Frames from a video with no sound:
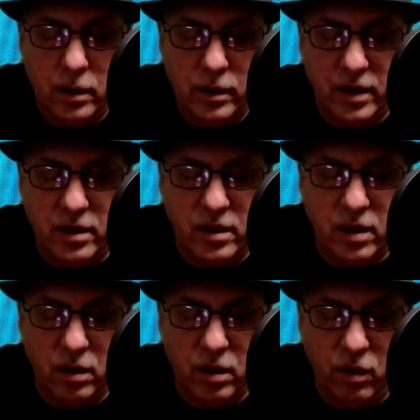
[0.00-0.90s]
This is
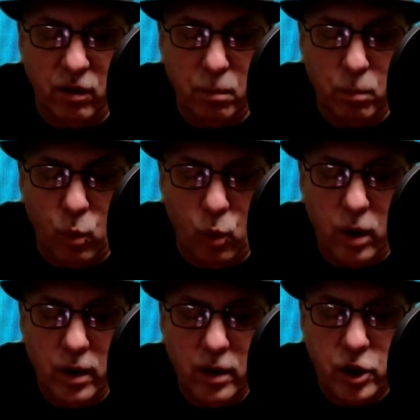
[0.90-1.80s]
a little
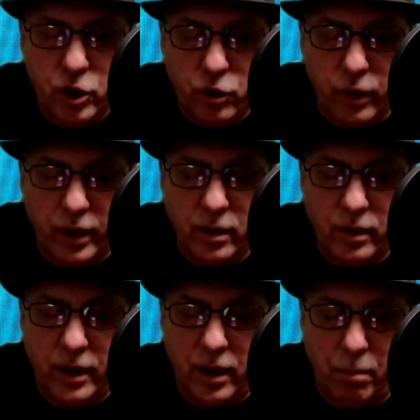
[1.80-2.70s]
more
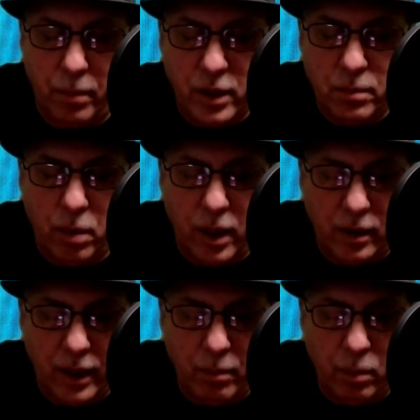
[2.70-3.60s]
strict than the Best By
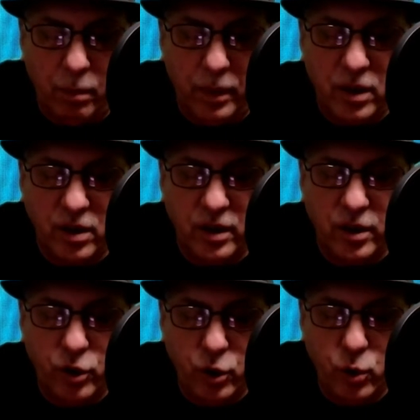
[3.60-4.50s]
label because it
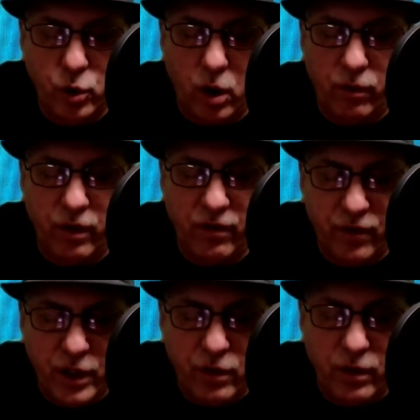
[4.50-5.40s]
is used on
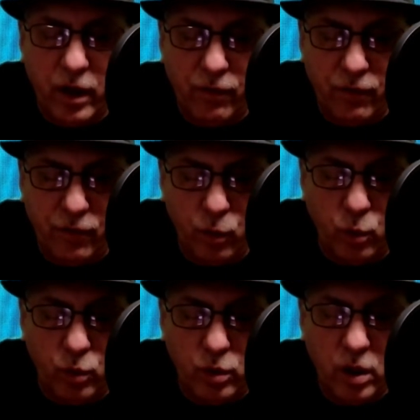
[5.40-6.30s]
refrigerated
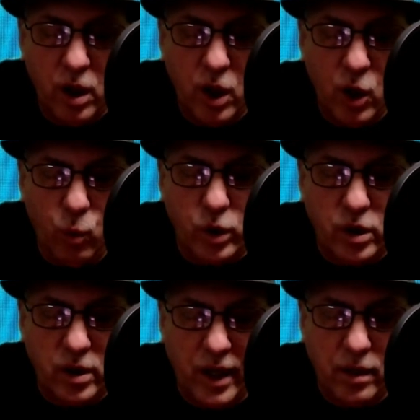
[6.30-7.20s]
foods,
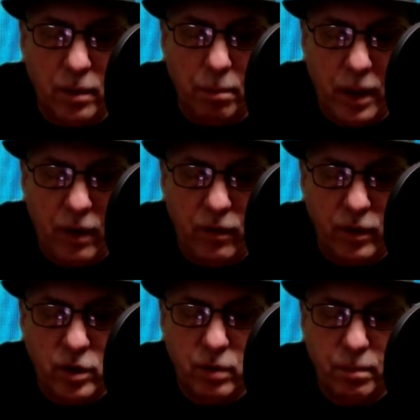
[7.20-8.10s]
which tend to
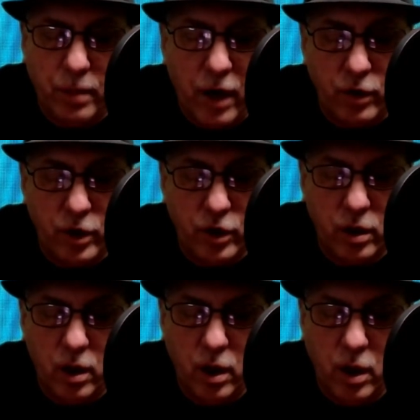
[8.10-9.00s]
perish
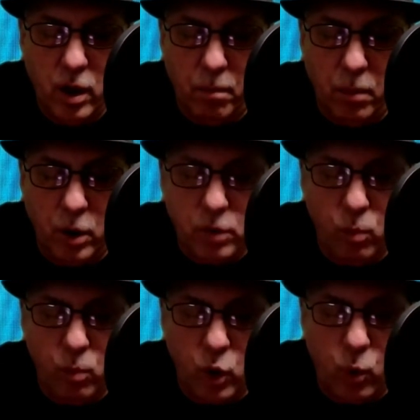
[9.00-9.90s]
much
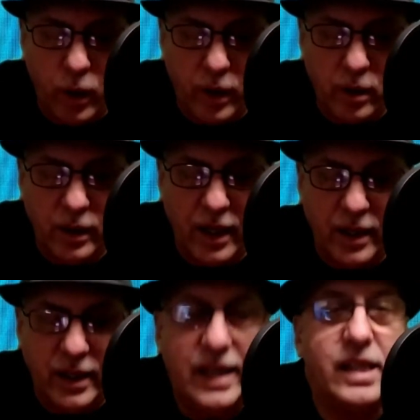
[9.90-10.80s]
more quickly
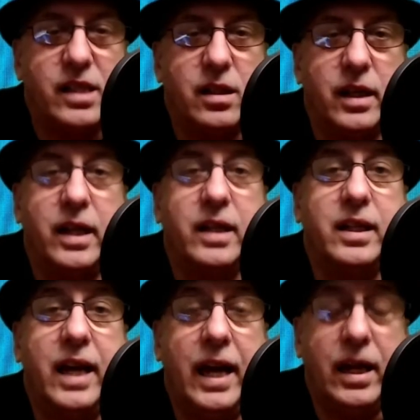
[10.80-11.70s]
and easily than
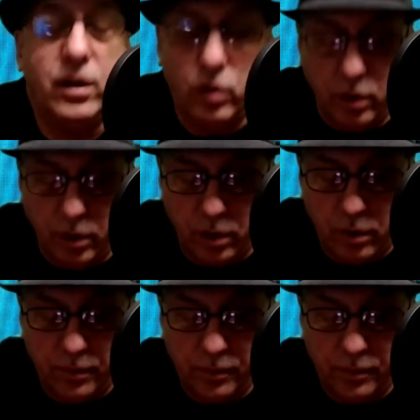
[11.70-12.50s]
canned goods.